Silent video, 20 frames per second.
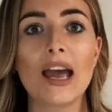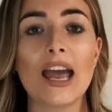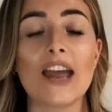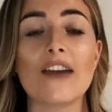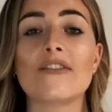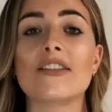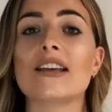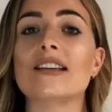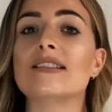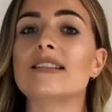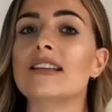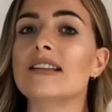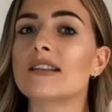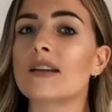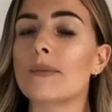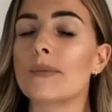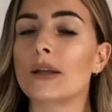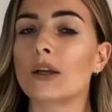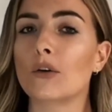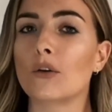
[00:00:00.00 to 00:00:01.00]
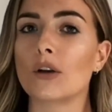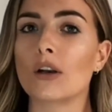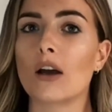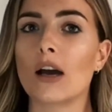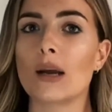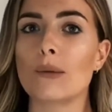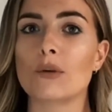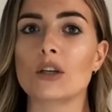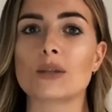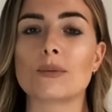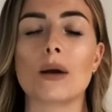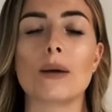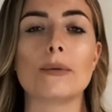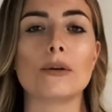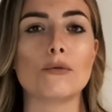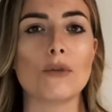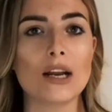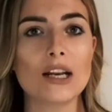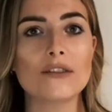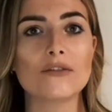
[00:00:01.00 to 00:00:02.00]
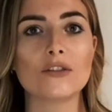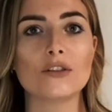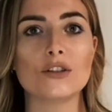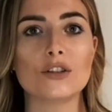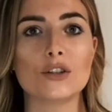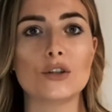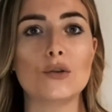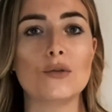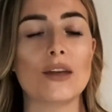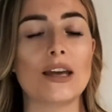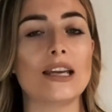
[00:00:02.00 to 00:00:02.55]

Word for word: If they see something online which might be relevant to you,